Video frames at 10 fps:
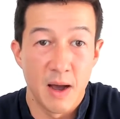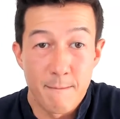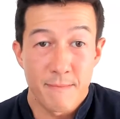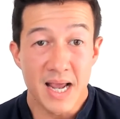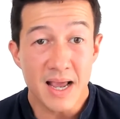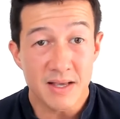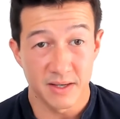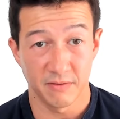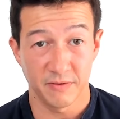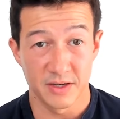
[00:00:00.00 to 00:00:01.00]

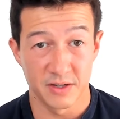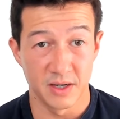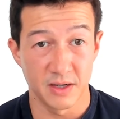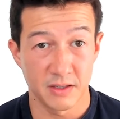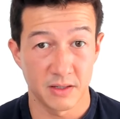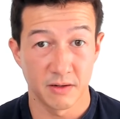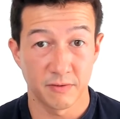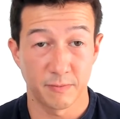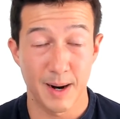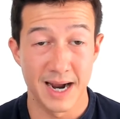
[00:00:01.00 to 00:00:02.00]
amazing physiques
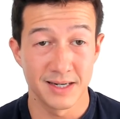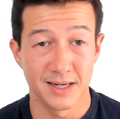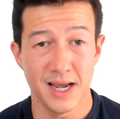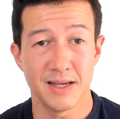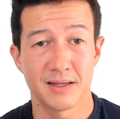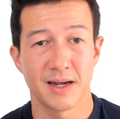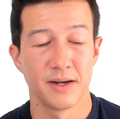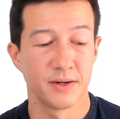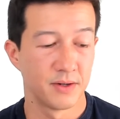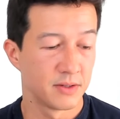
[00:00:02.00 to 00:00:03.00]
by today's
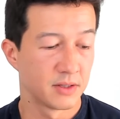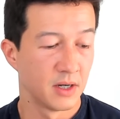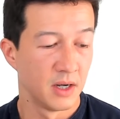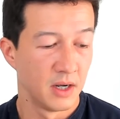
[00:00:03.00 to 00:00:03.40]
standards.